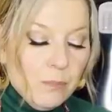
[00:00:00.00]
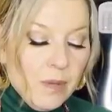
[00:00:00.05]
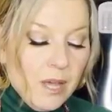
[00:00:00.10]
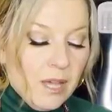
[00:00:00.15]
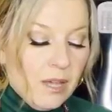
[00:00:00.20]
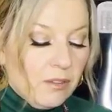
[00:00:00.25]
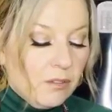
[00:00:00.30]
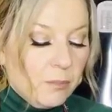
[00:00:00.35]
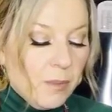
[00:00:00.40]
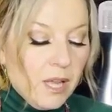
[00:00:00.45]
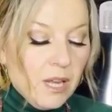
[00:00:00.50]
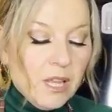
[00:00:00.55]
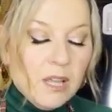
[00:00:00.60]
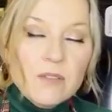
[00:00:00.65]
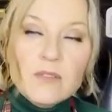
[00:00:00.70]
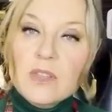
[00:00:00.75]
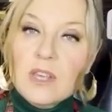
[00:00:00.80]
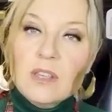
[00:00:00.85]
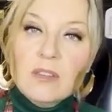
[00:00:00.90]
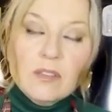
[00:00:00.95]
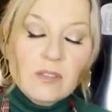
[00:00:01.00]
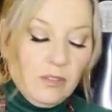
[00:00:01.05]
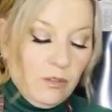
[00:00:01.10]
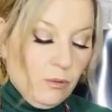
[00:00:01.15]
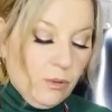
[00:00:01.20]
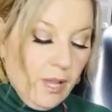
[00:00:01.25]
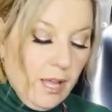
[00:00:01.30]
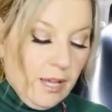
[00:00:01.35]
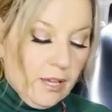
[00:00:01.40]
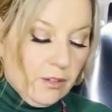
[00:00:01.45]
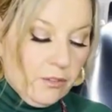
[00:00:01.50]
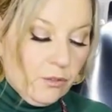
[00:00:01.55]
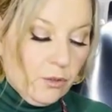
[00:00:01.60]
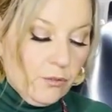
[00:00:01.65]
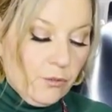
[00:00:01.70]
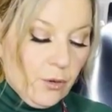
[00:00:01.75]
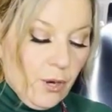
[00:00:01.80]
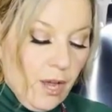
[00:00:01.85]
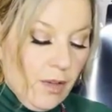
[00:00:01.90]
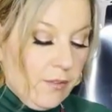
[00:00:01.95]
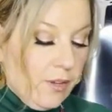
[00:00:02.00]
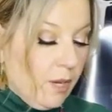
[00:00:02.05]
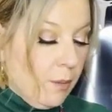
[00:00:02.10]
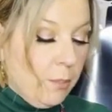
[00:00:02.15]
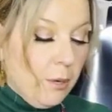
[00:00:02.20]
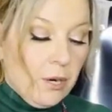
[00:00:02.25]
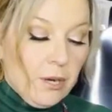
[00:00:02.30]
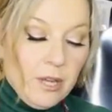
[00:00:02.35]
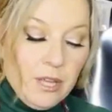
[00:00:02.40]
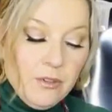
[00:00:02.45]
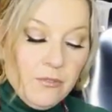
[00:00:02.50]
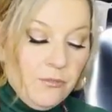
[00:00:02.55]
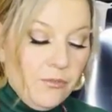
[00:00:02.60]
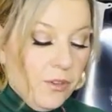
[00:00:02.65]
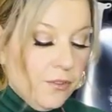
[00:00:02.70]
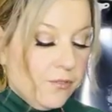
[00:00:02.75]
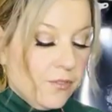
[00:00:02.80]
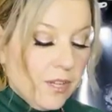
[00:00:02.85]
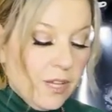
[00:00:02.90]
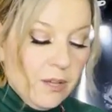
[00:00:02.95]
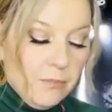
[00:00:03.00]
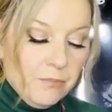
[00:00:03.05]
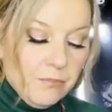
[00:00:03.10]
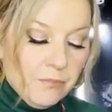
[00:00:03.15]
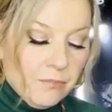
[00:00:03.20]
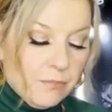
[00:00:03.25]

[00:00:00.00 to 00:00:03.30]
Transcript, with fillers: make as many of these as you like. So if you're having a party of fifty,